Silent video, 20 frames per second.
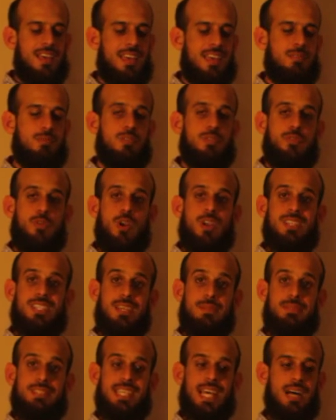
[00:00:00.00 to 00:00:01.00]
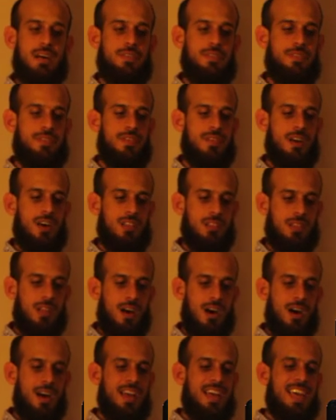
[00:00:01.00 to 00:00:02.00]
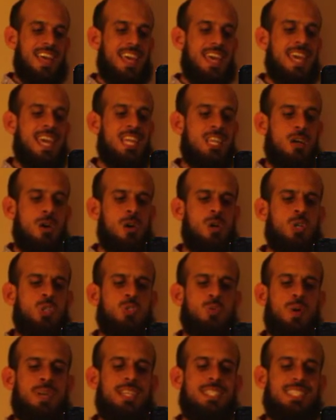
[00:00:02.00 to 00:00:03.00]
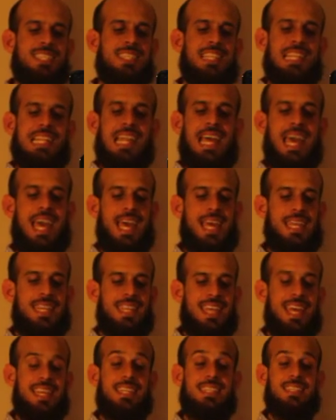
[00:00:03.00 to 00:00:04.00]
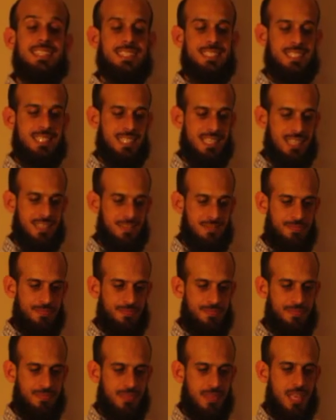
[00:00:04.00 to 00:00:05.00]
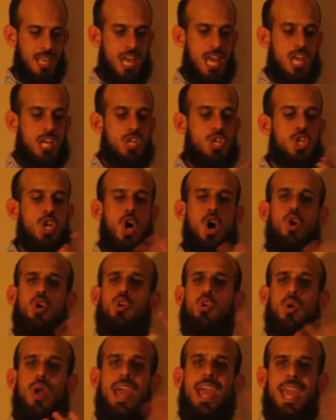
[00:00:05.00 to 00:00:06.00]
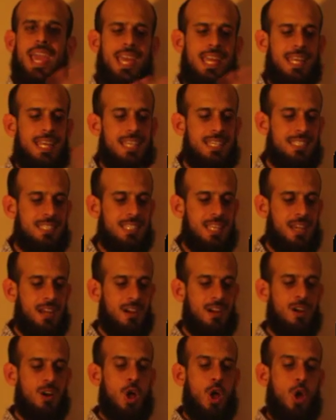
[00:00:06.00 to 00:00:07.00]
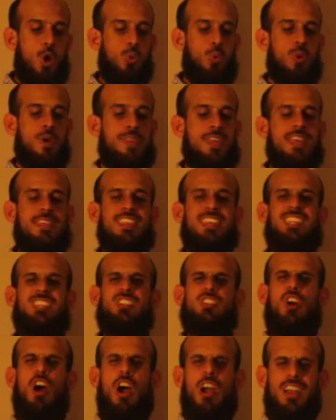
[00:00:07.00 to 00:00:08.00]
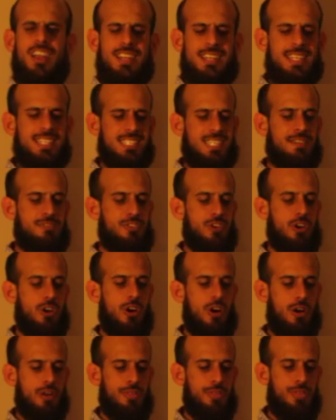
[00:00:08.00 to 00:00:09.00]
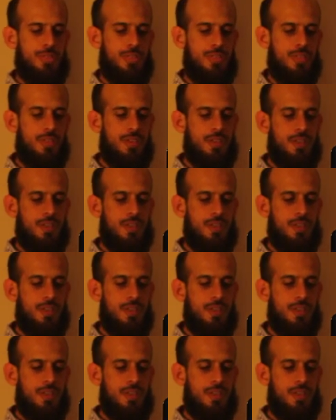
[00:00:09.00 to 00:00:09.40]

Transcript: in referring to Himself, Allah, He knows what is in the land and in the sea. No grain is there within the darkness of the earth,